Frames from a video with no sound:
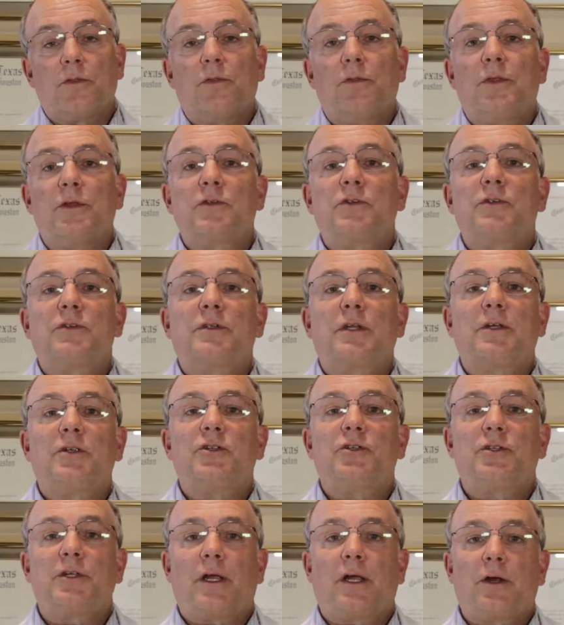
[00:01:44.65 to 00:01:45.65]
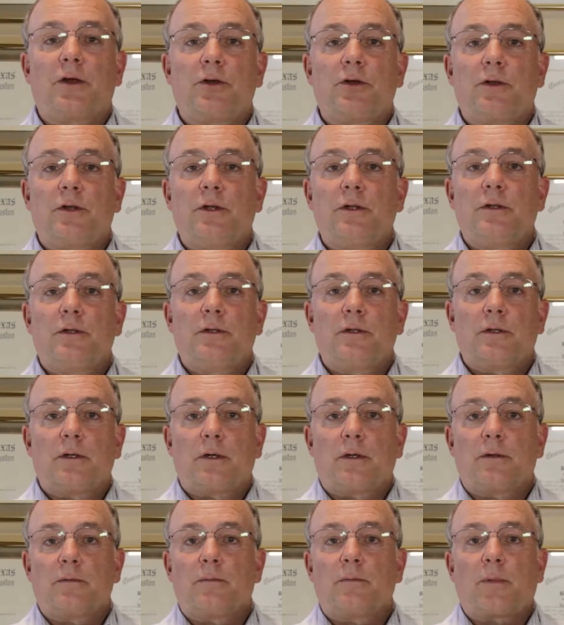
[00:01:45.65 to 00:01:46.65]
This is a shared
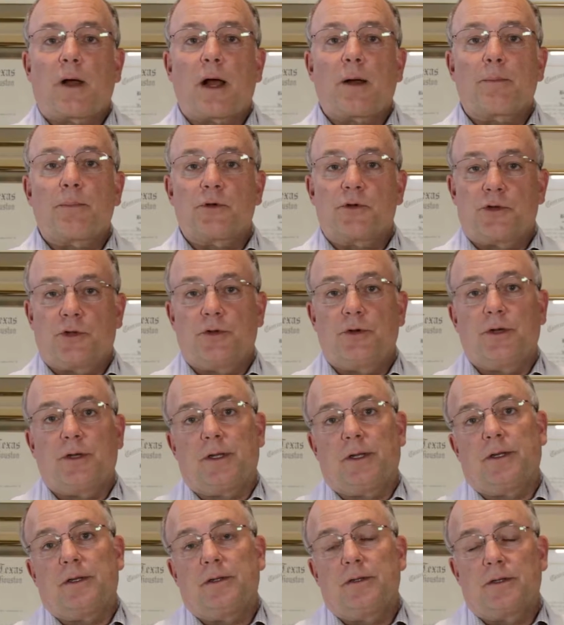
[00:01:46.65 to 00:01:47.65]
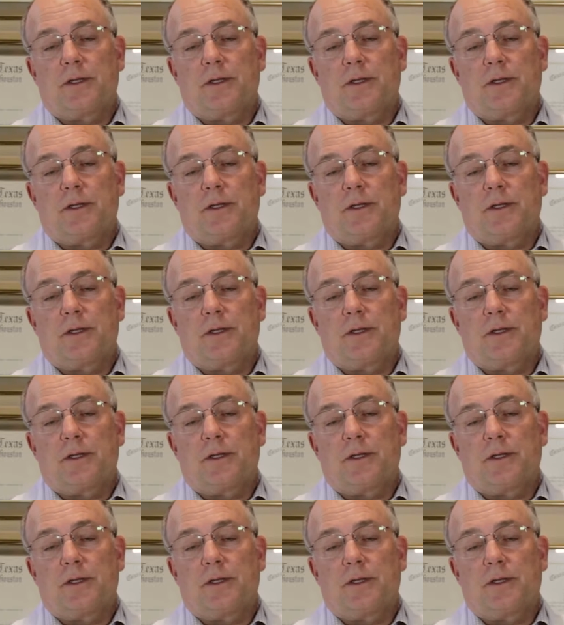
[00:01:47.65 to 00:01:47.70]
opportunity